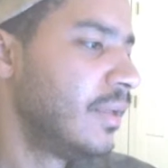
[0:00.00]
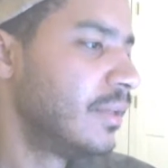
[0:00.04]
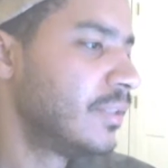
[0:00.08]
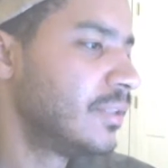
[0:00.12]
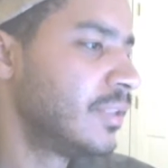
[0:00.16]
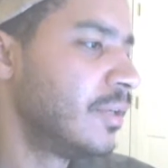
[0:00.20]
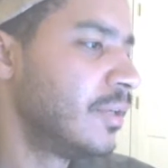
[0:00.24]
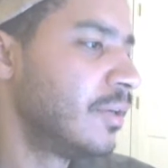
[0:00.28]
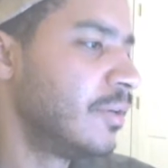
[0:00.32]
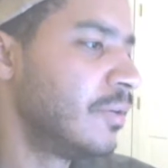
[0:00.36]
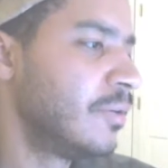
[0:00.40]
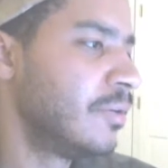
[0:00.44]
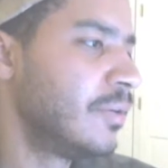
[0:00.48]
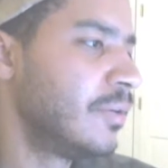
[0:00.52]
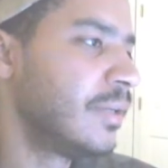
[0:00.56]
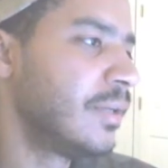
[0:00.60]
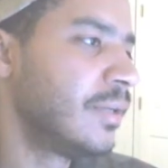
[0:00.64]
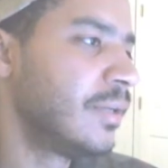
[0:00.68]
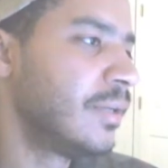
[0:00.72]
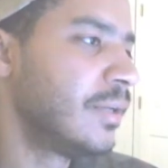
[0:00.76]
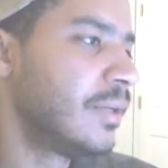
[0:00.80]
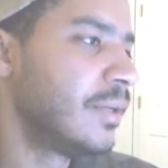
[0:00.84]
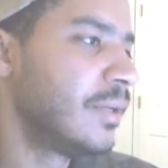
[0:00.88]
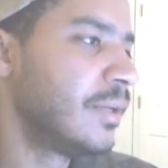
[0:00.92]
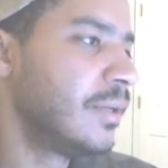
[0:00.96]
so
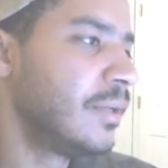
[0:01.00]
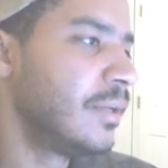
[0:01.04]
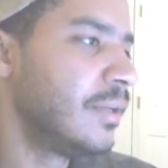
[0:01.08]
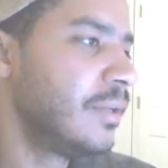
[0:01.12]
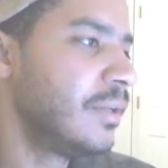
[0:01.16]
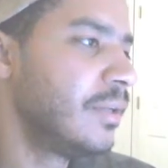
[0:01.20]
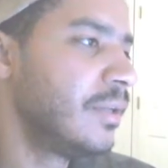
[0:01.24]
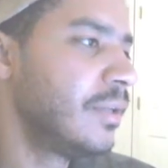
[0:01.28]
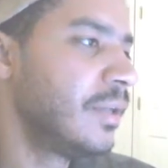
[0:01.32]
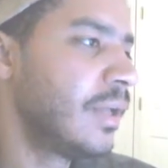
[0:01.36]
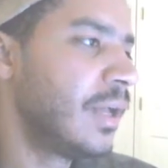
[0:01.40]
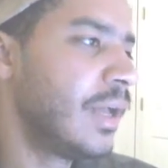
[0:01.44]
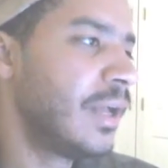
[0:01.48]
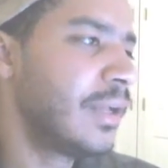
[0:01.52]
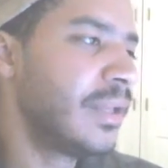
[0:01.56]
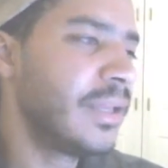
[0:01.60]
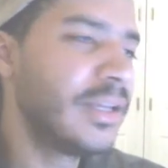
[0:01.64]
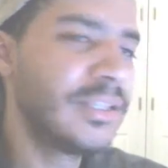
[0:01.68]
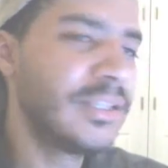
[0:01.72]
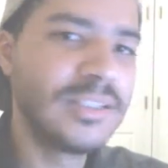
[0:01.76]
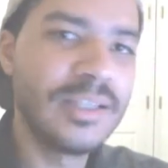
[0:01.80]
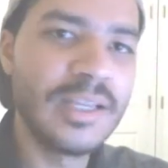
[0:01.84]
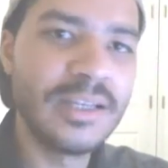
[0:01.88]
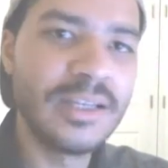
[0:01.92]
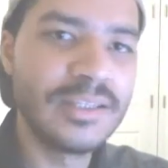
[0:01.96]
I
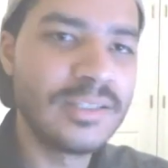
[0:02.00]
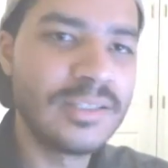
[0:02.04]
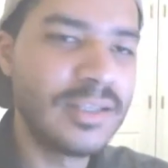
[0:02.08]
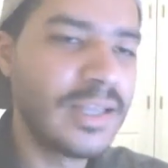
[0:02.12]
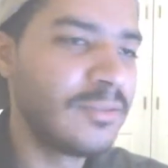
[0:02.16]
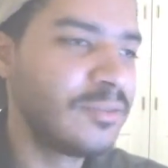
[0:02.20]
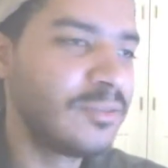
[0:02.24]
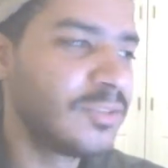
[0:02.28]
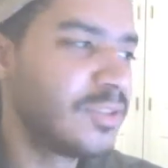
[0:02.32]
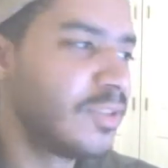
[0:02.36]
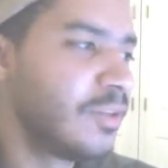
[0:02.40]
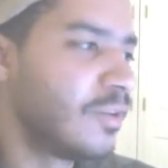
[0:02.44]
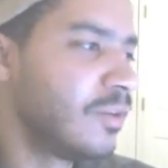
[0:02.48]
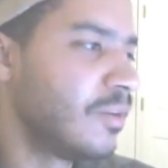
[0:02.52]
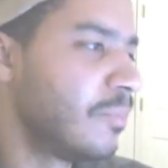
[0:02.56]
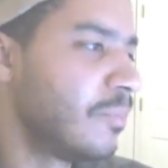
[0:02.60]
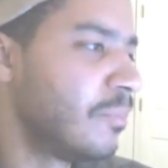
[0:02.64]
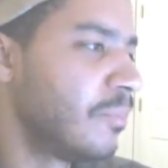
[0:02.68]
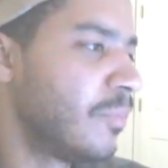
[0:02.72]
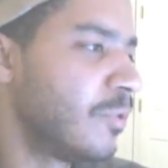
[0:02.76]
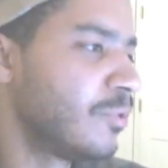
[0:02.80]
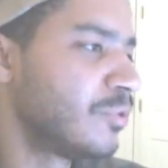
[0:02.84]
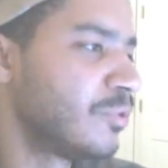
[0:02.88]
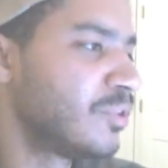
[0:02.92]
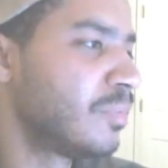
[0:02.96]
guess that that was a,
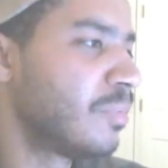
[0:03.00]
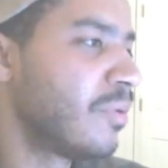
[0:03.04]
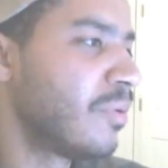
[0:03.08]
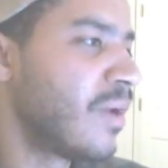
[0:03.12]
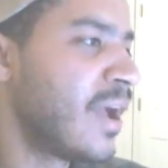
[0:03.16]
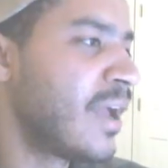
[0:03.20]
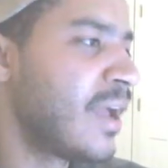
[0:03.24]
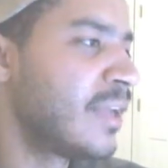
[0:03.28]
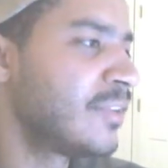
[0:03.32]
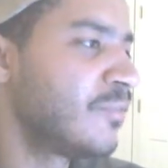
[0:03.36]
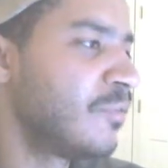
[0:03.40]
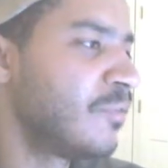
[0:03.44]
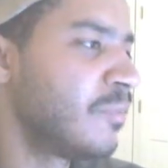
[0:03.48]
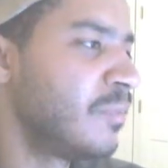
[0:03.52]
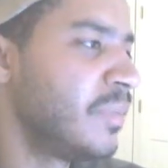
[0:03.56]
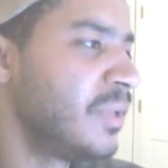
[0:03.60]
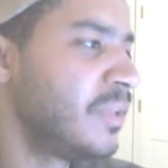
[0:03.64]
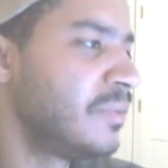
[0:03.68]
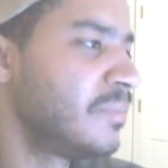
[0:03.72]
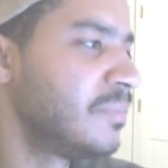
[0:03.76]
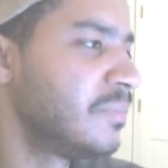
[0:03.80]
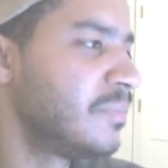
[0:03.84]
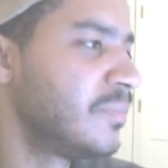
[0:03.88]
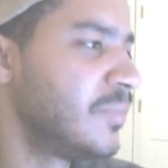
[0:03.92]
her surprise for me.